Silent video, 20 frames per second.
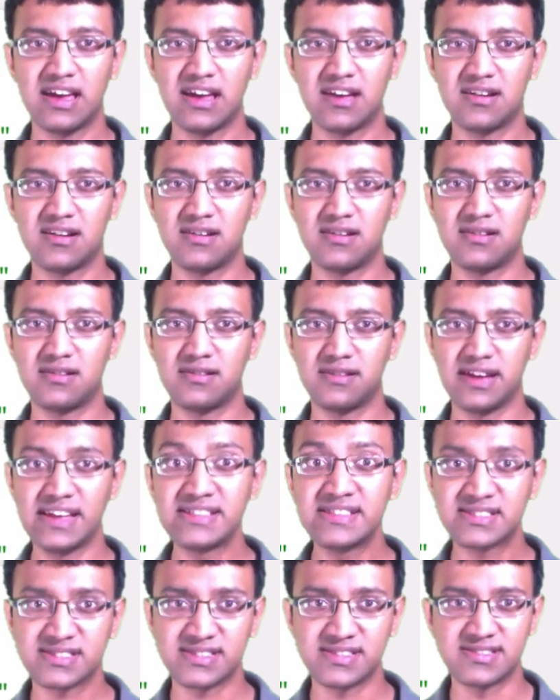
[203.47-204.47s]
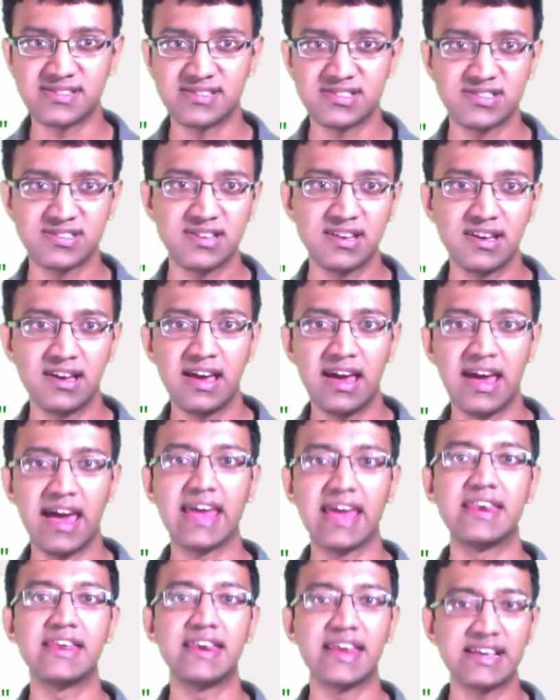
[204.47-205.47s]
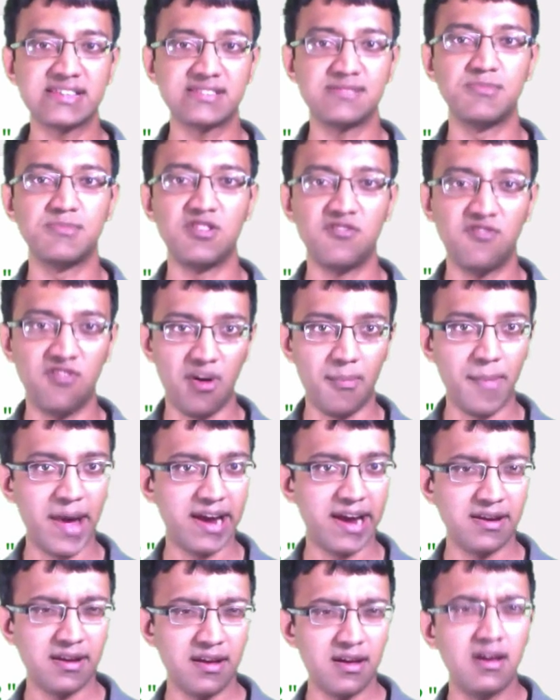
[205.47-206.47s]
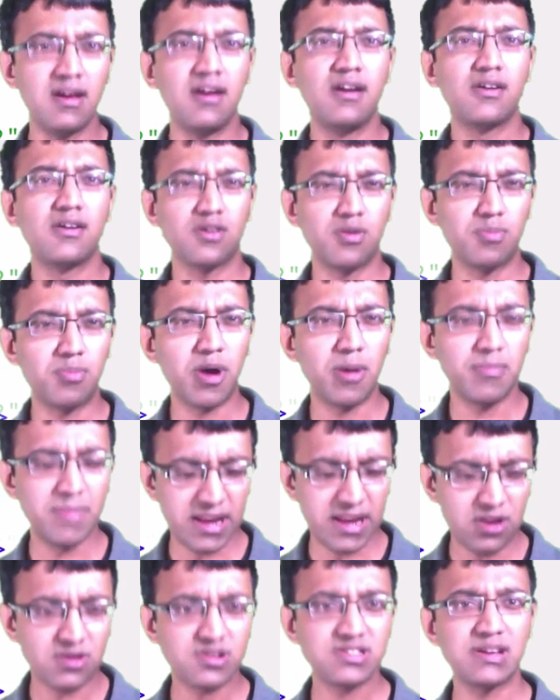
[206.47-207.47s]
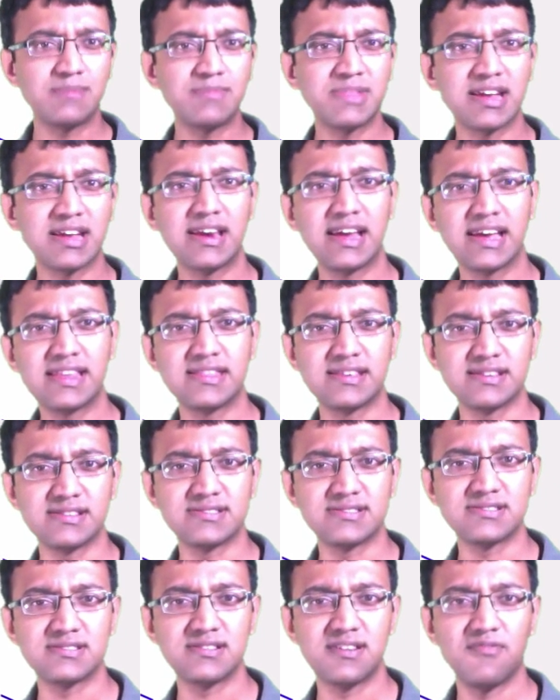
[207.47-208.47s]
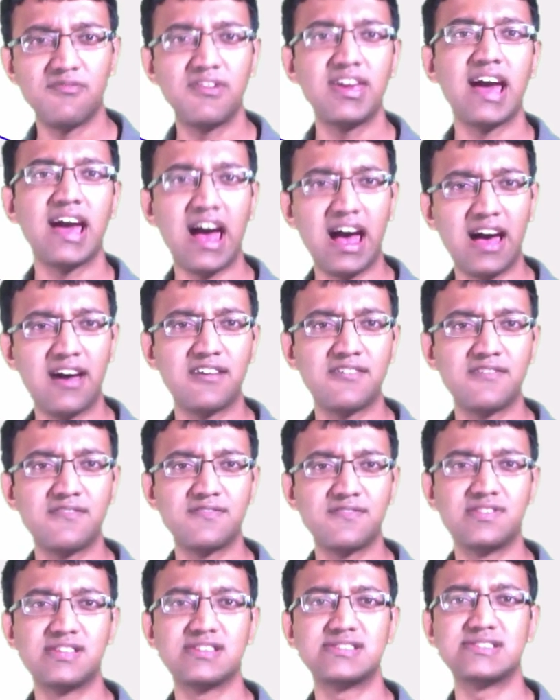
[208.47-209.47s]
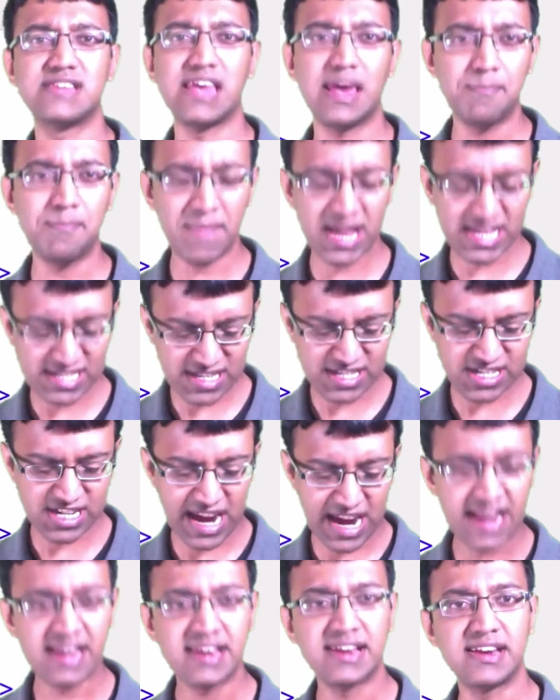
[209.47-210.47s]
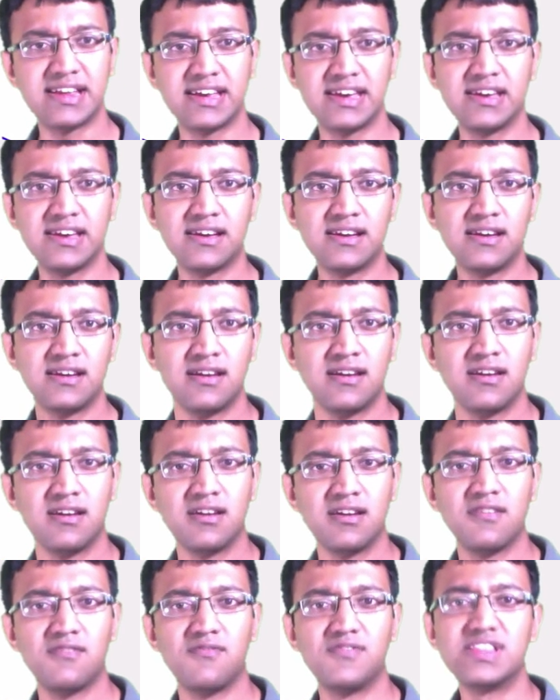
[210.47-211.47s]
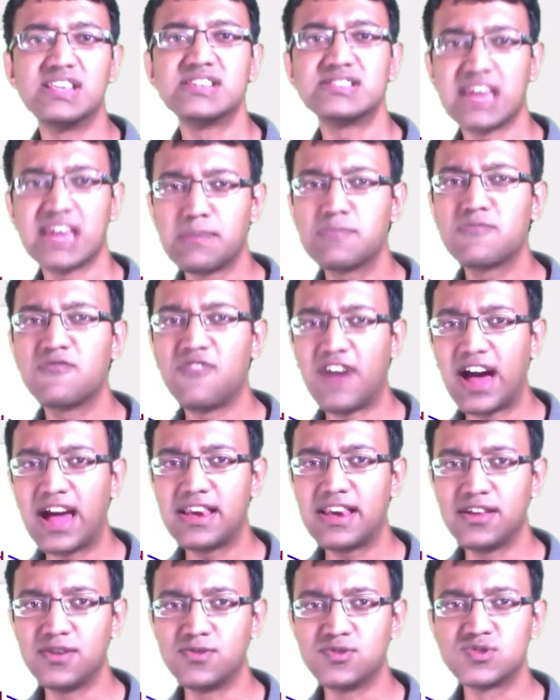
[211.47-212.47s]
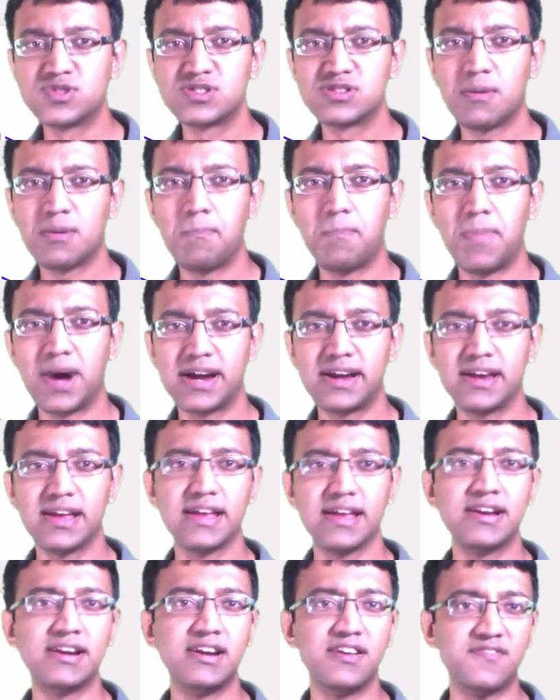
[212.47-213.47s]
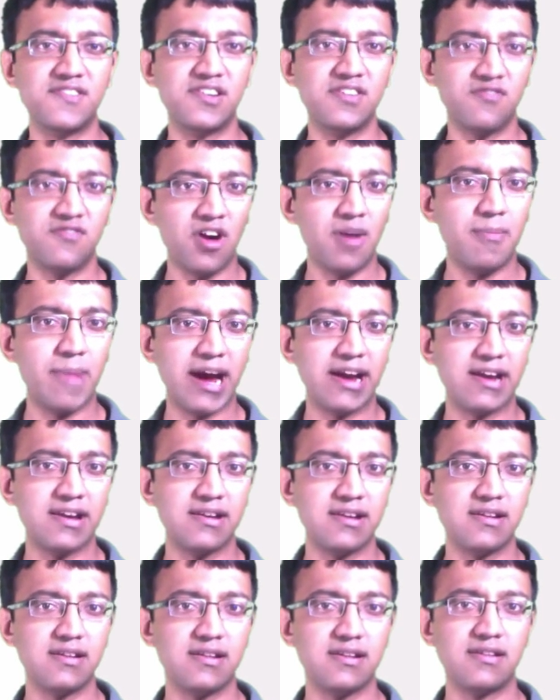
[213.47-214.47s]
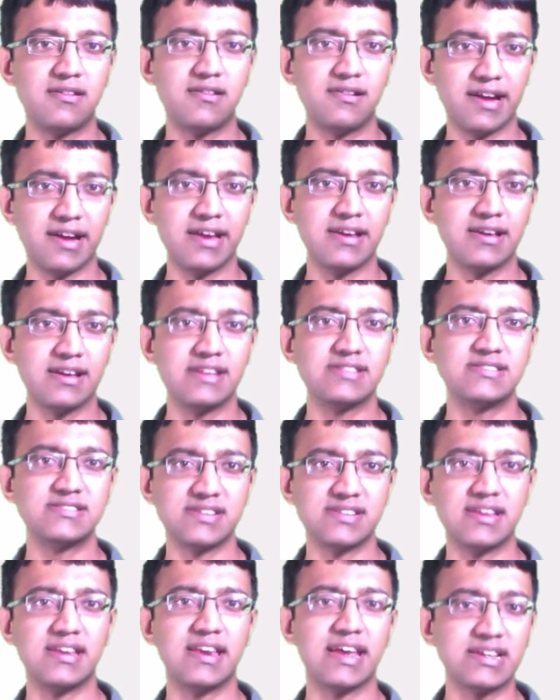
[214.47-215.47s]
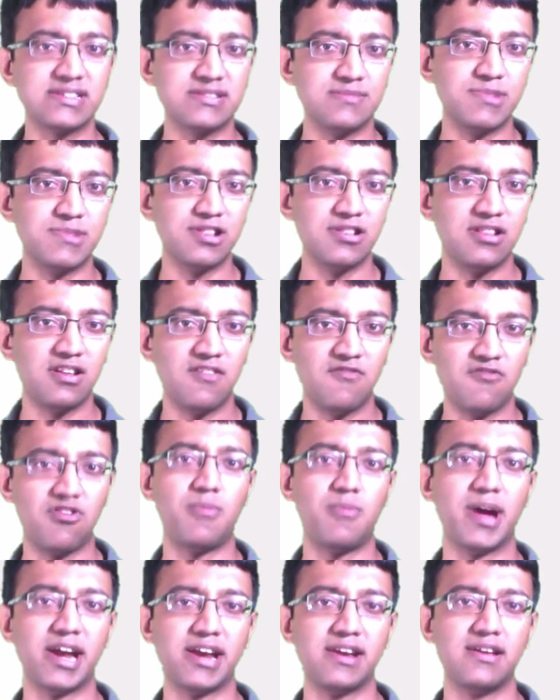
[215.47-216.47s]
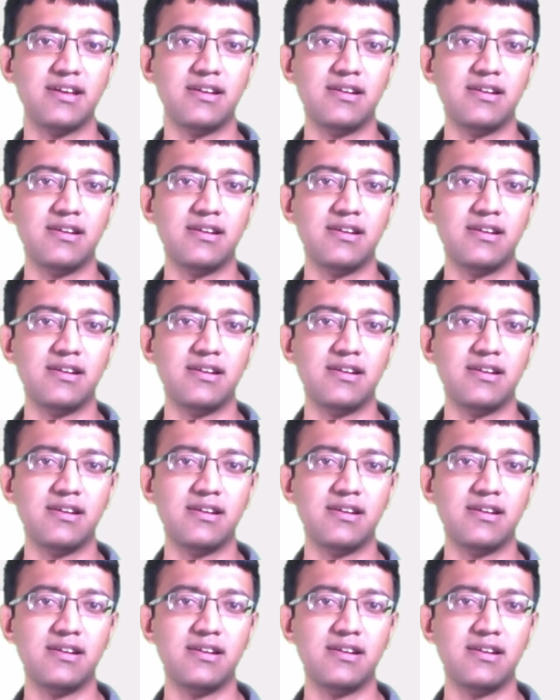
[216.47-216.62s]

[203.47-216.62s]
uh, instance in an XML format, it could probably look something like this. We have the same message entity the same values but in a different format, right? It's in an XML format.